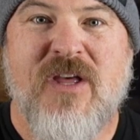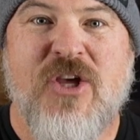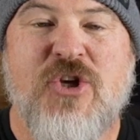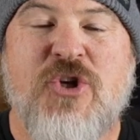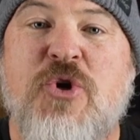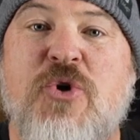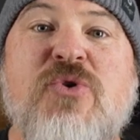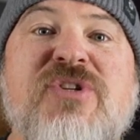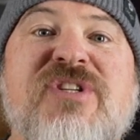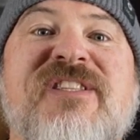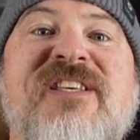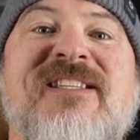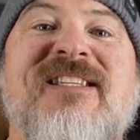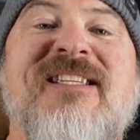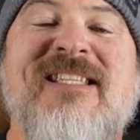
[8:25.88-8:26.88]
Use
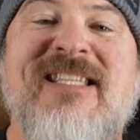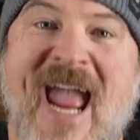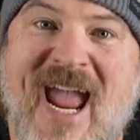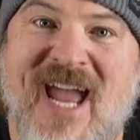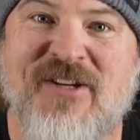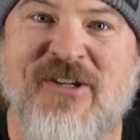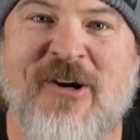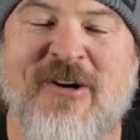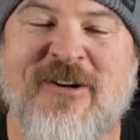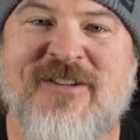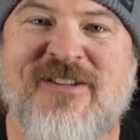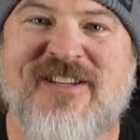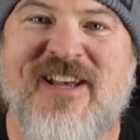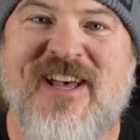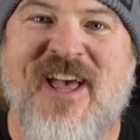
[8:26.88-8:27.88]
the
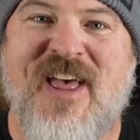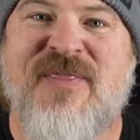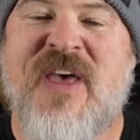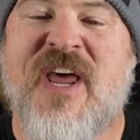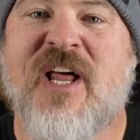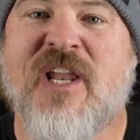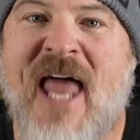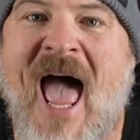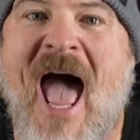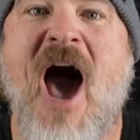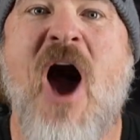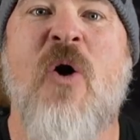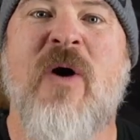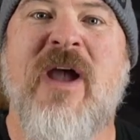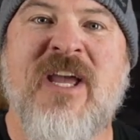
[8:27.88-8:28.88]
standards that
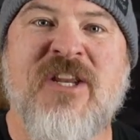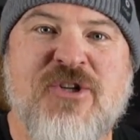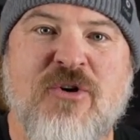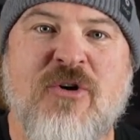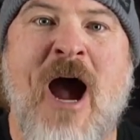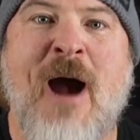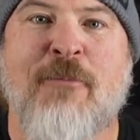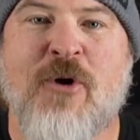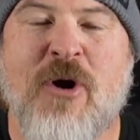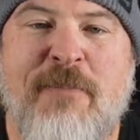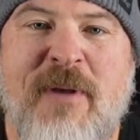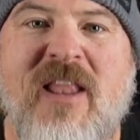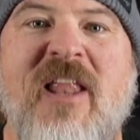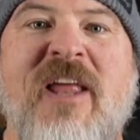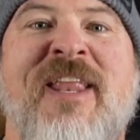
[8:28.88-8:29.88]
allow
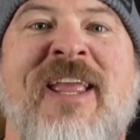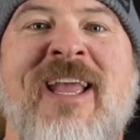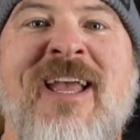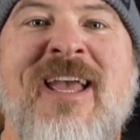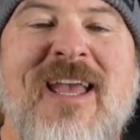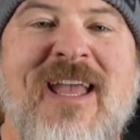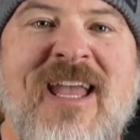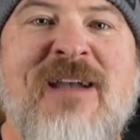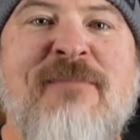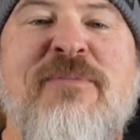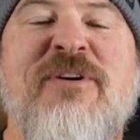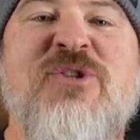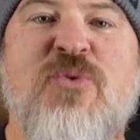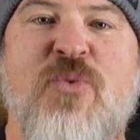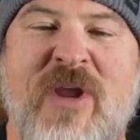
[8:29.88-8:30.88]
interoperability in
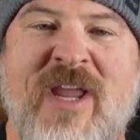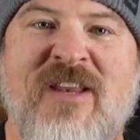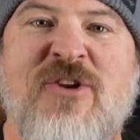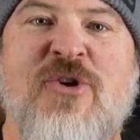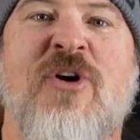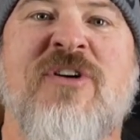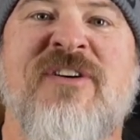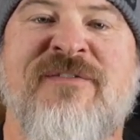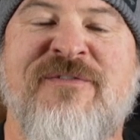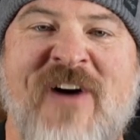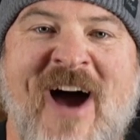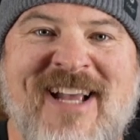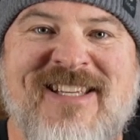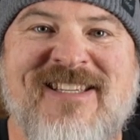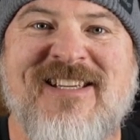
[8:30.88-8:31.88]
between your
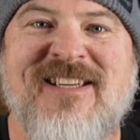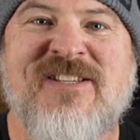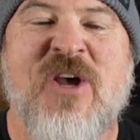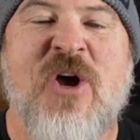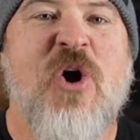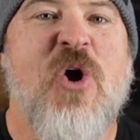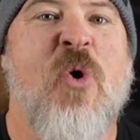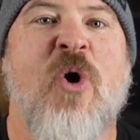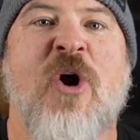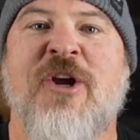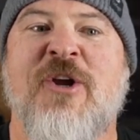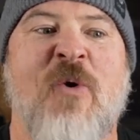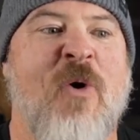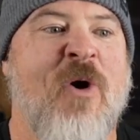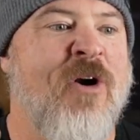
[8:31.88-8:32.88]
devices or
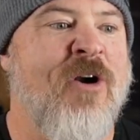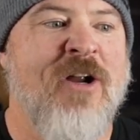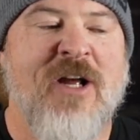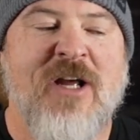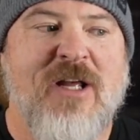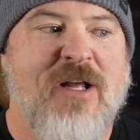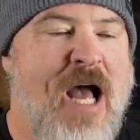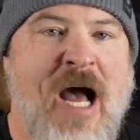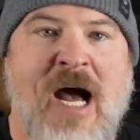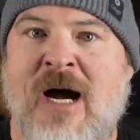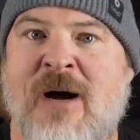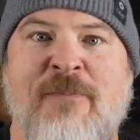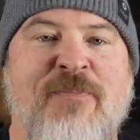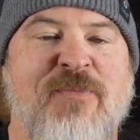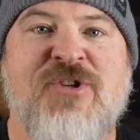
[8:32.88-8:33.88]
your
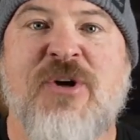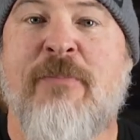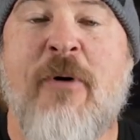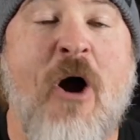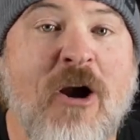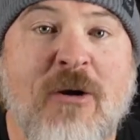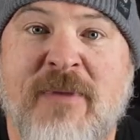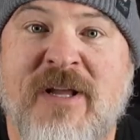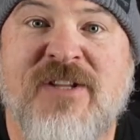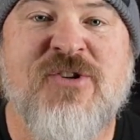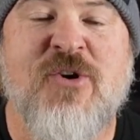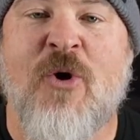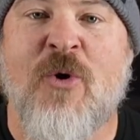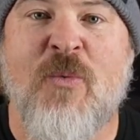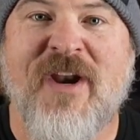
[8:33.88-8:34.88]
departments
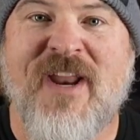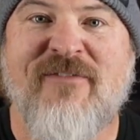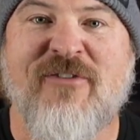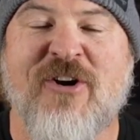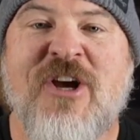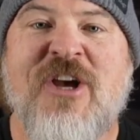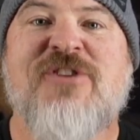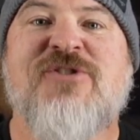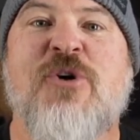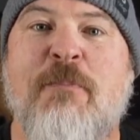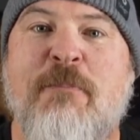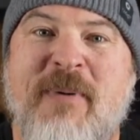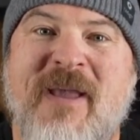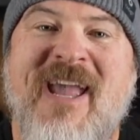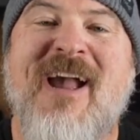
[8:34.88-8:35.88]
or whatever. So
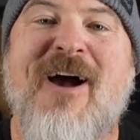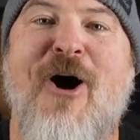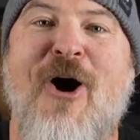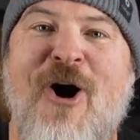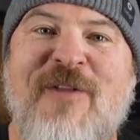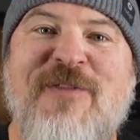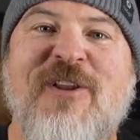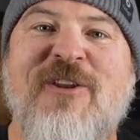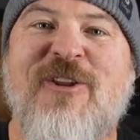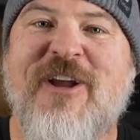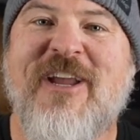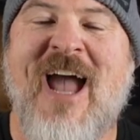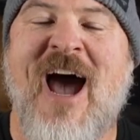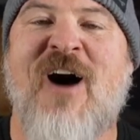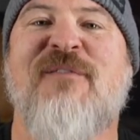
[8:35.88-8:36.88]
be on the
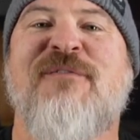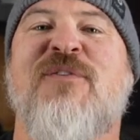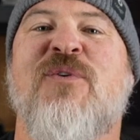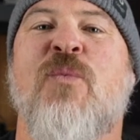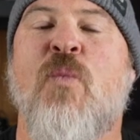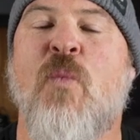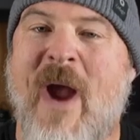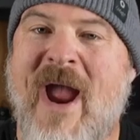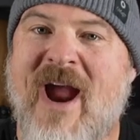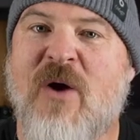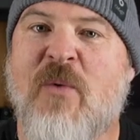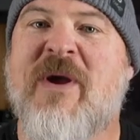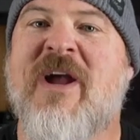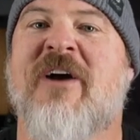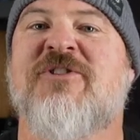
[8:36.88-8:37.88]
lookout for where
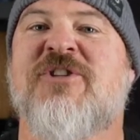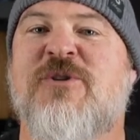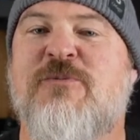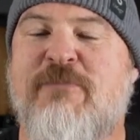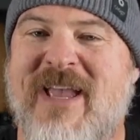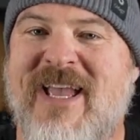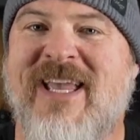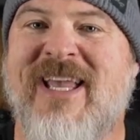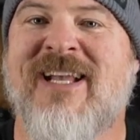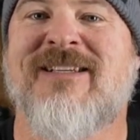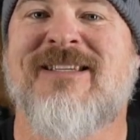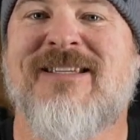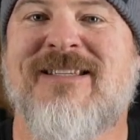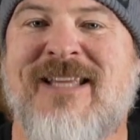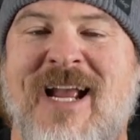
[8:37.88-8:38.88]
we are speaking
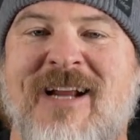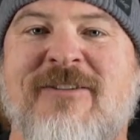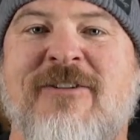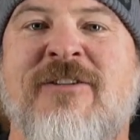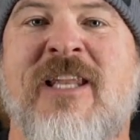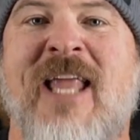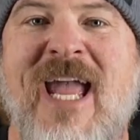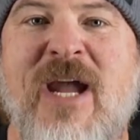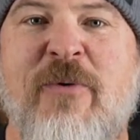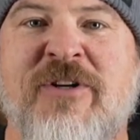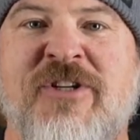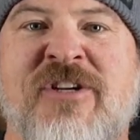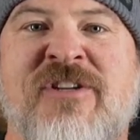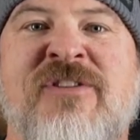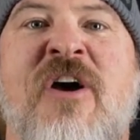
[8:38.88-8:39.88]
standard
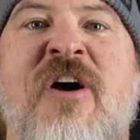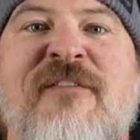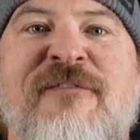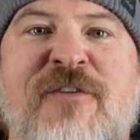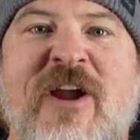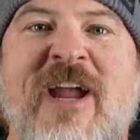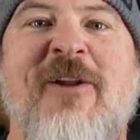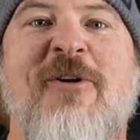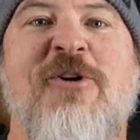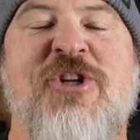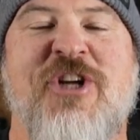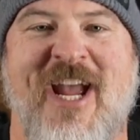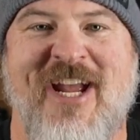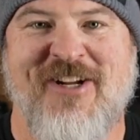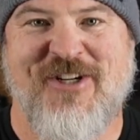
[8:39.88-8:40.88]
languages for
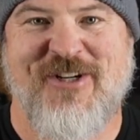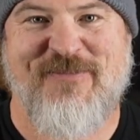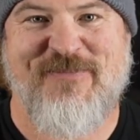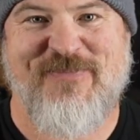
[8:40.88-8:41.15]
interchange.